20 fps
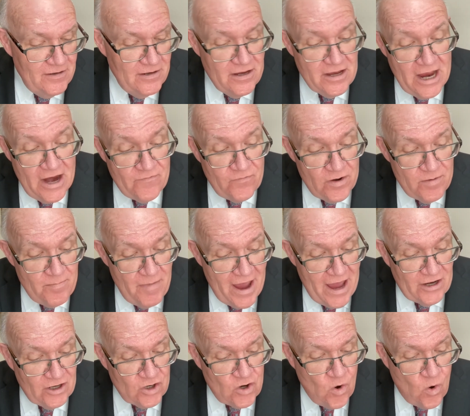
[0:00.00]
Every man
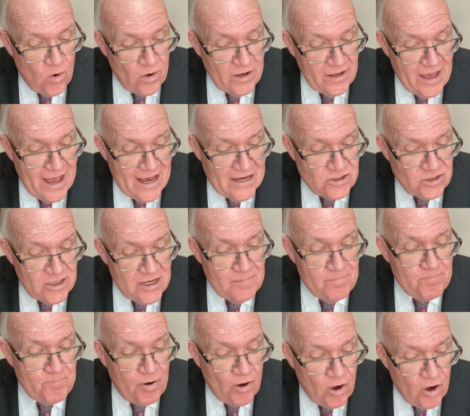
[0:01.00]
according as he
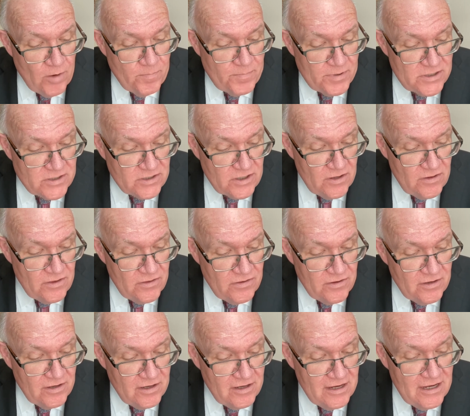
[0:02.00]
purposeth
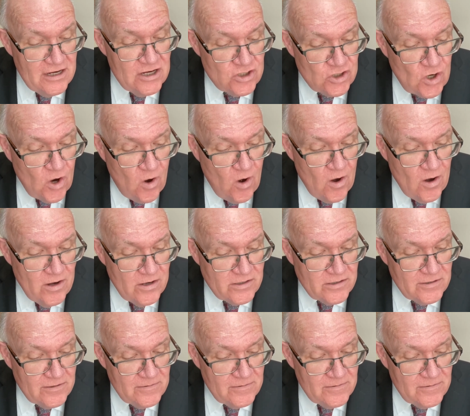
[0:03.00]
in his heart,